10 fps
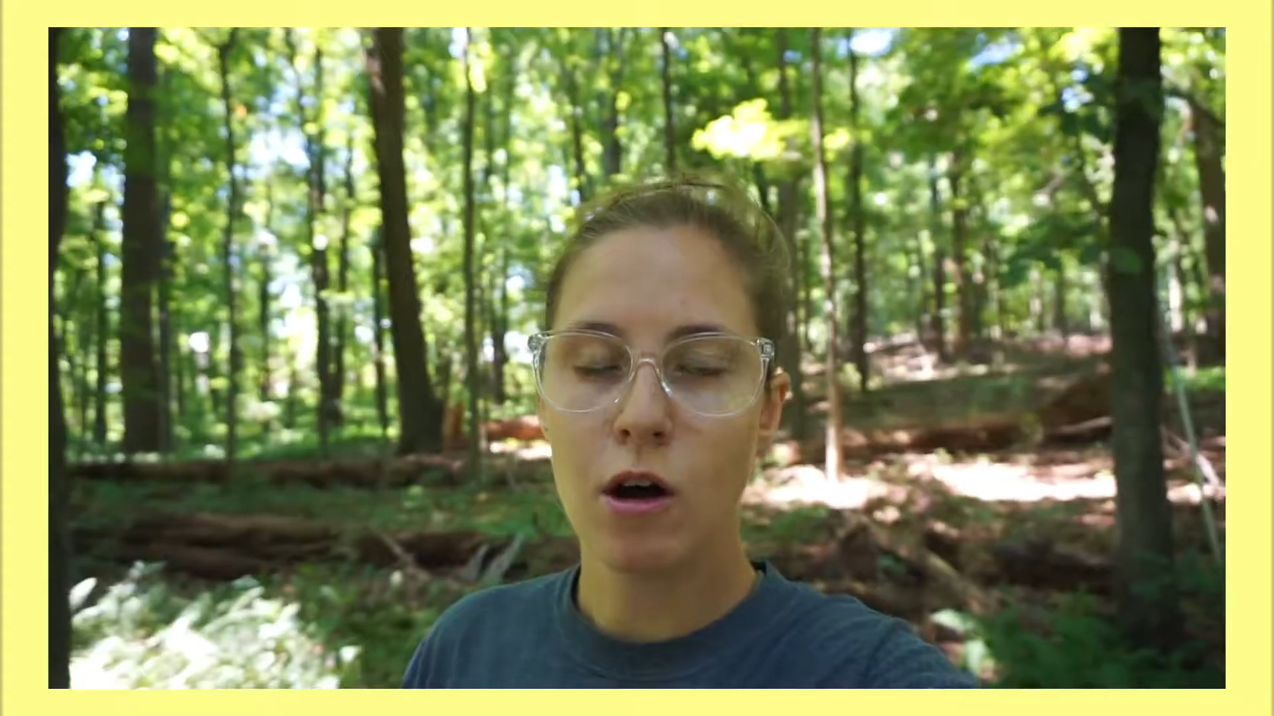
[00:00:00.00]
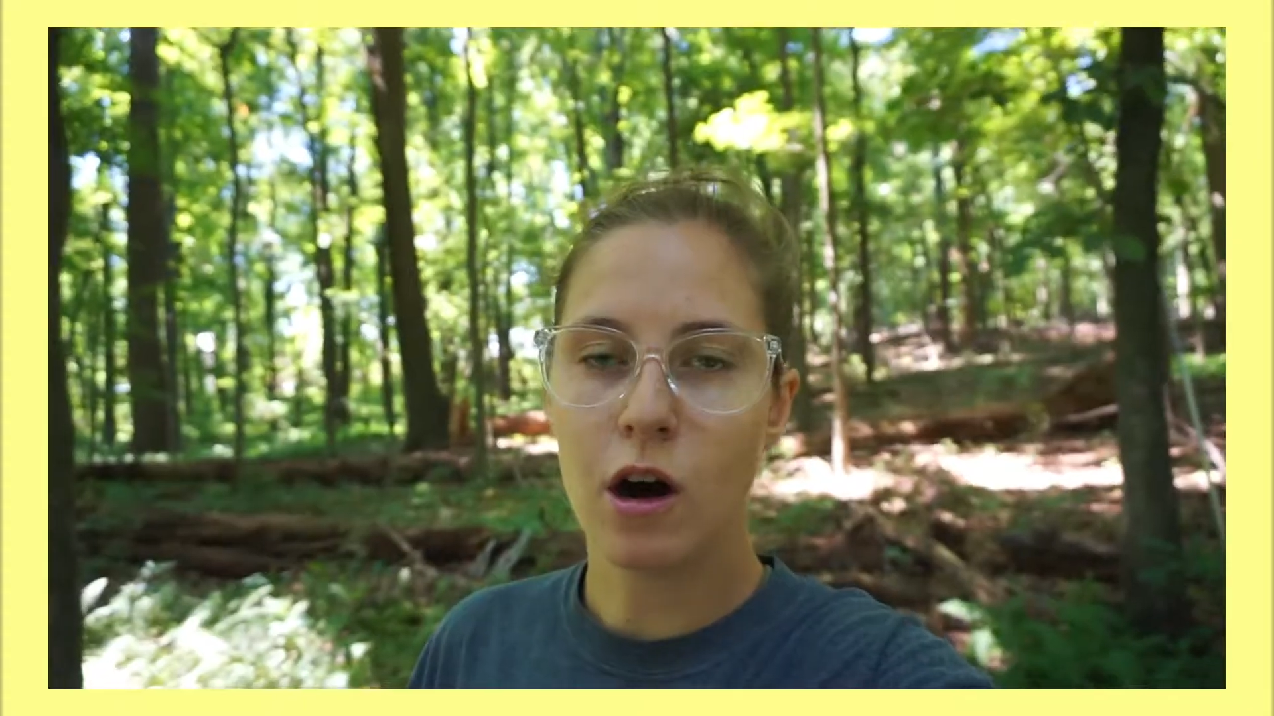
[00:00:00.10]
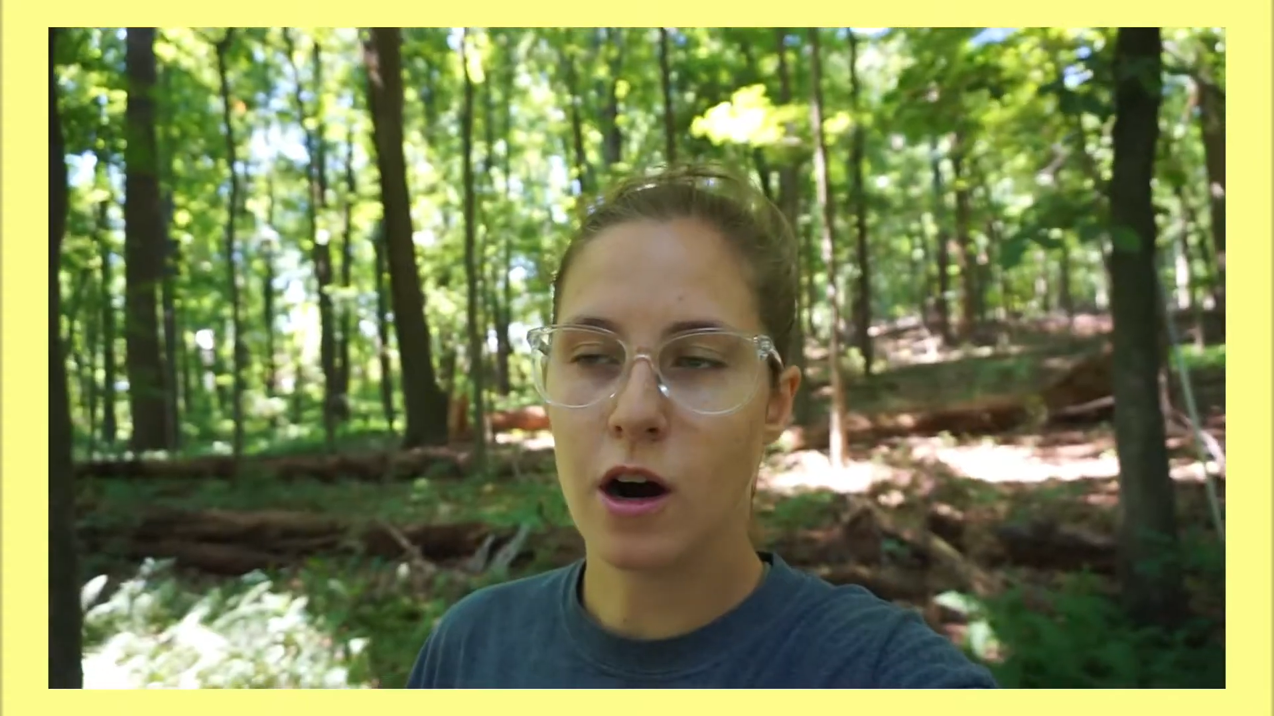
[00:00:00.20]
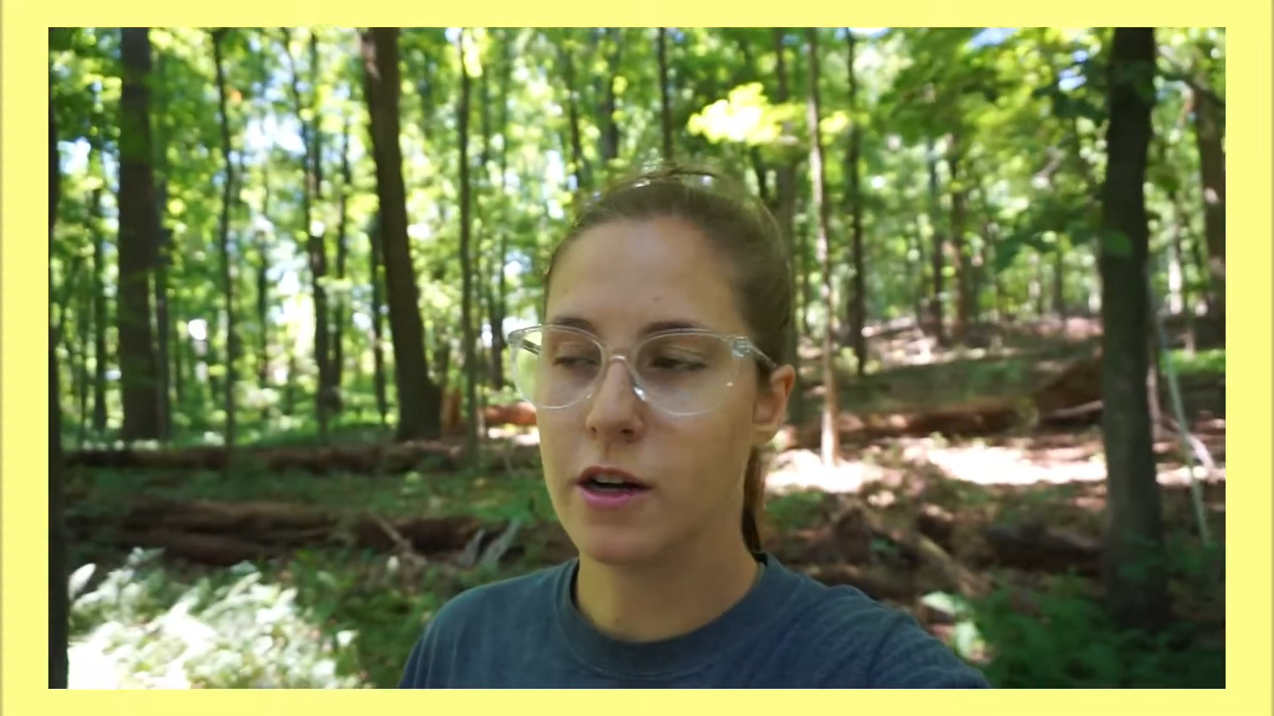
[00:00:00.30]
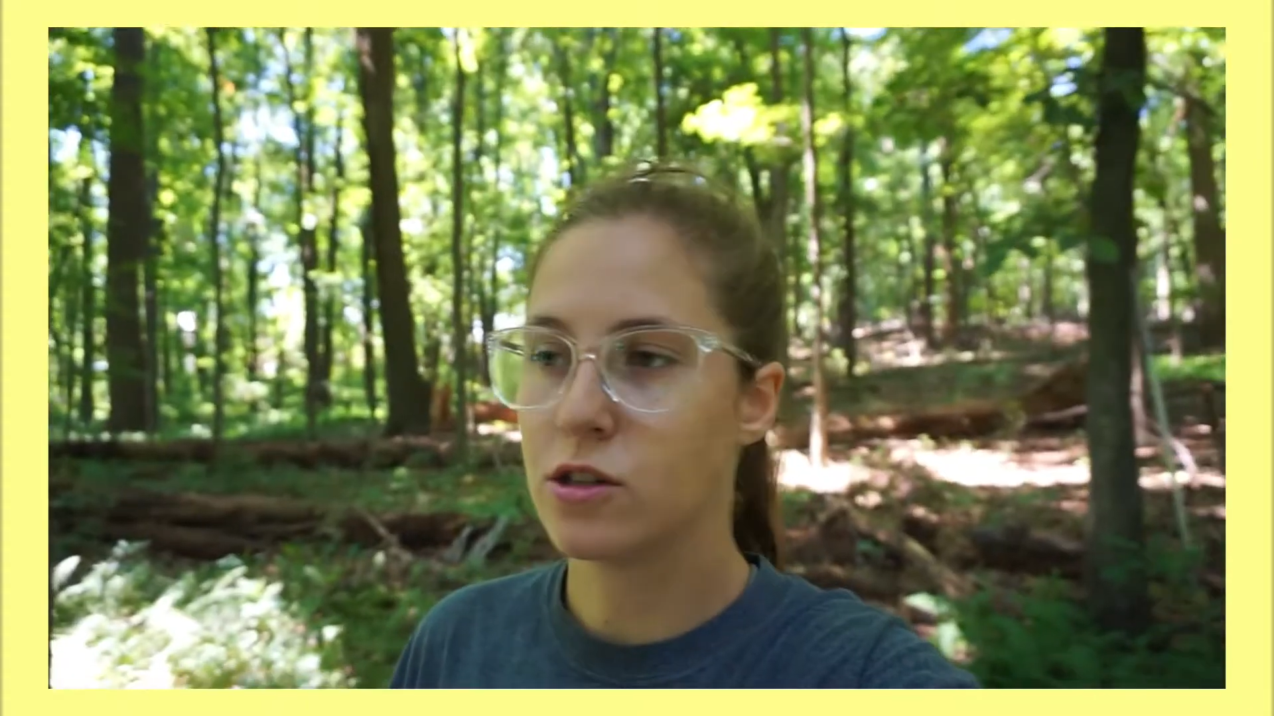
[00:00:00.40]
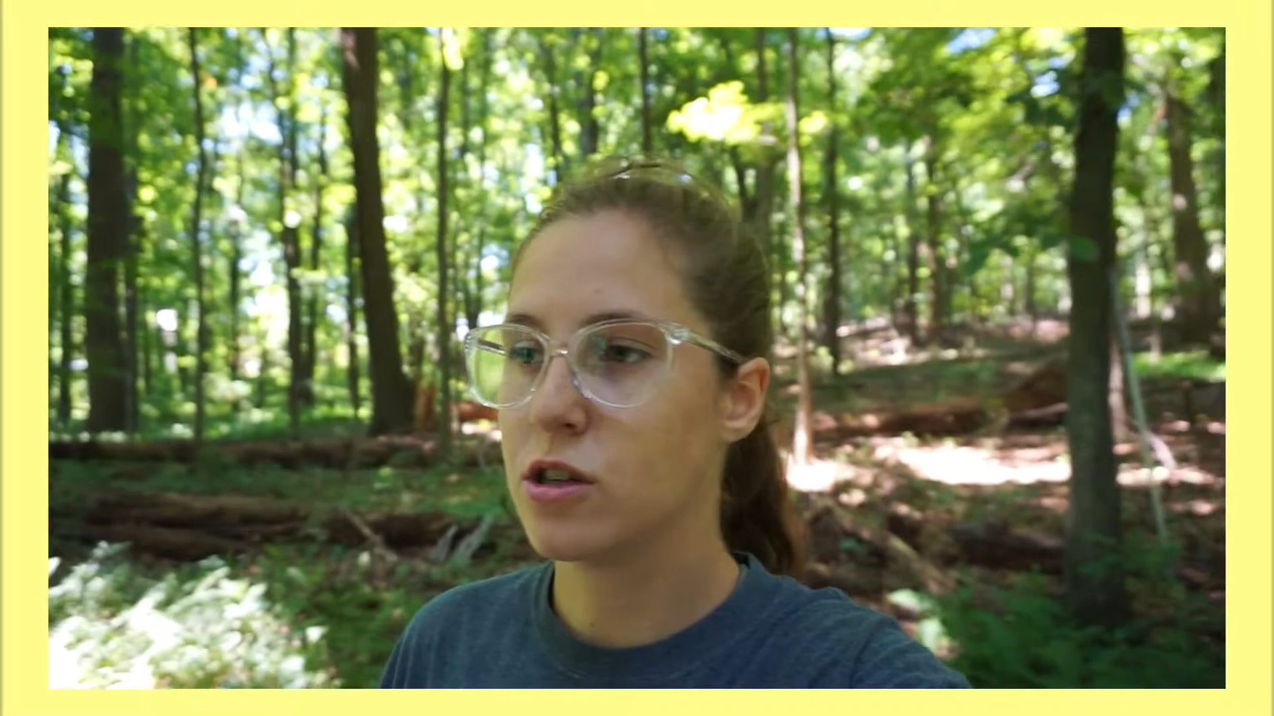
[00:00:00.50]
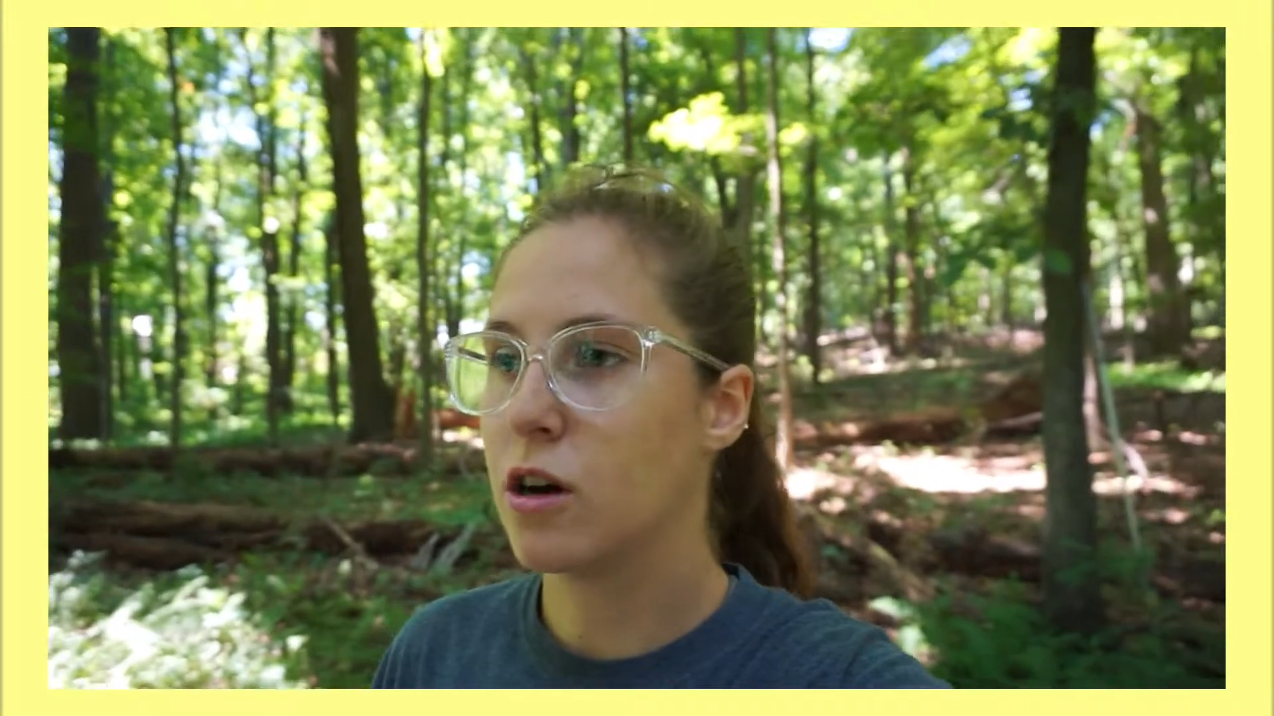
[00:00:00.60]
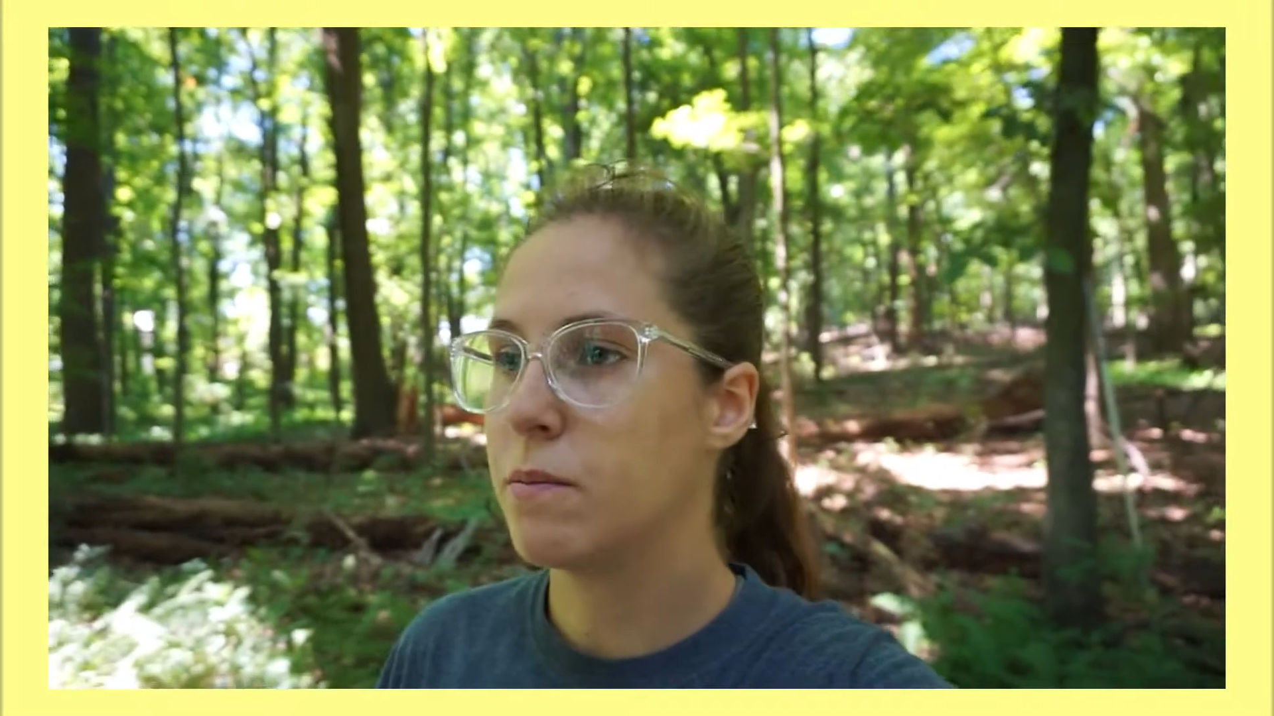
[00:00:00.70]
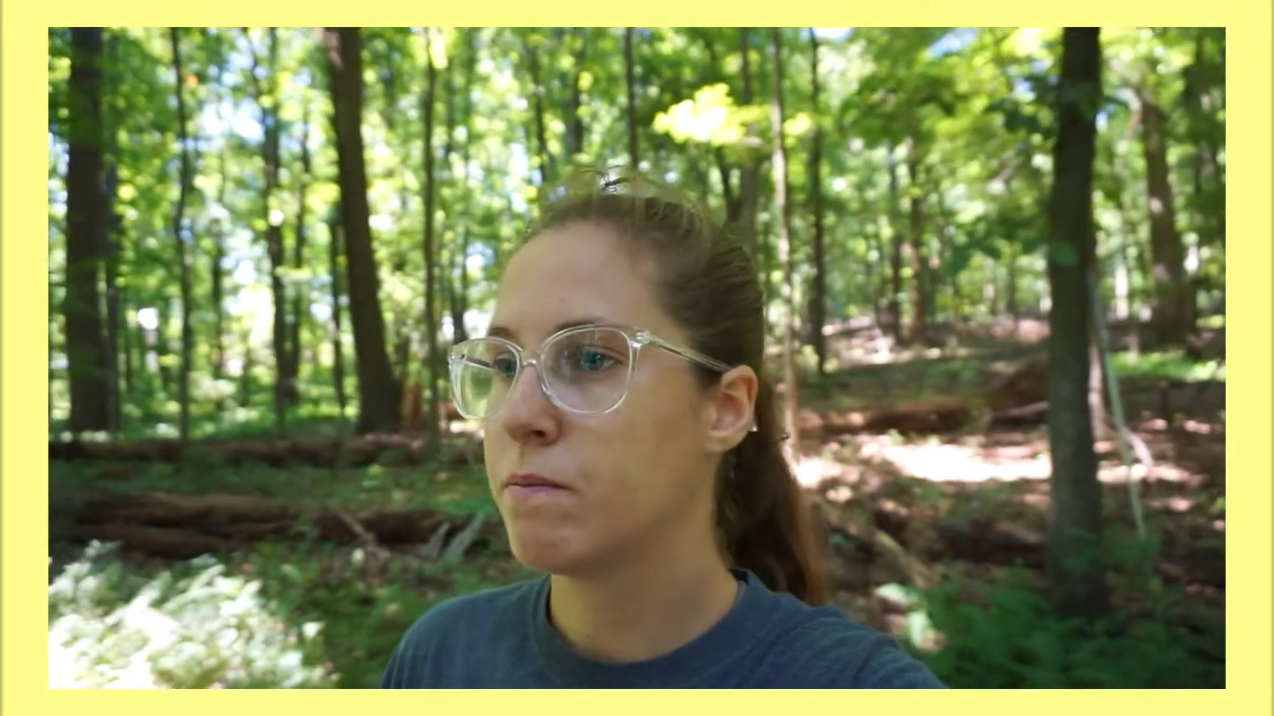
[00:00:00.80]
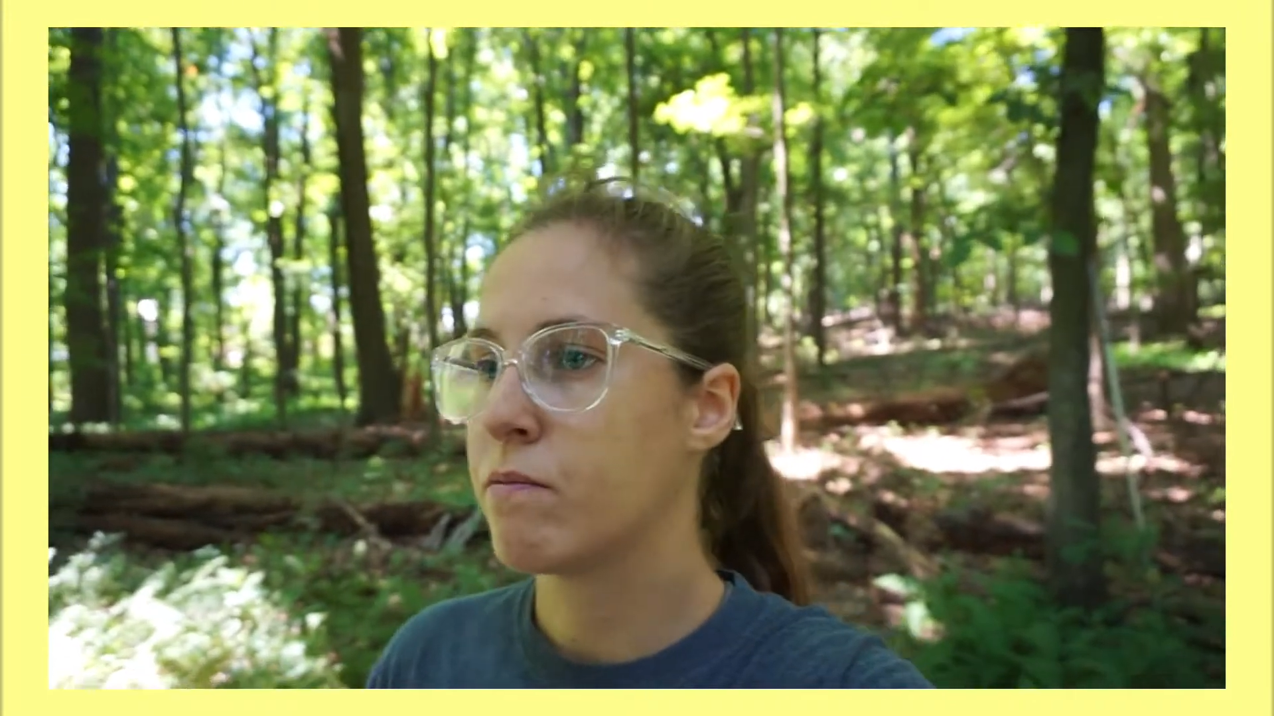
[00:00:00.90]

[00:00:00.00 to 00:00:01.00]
Alright, so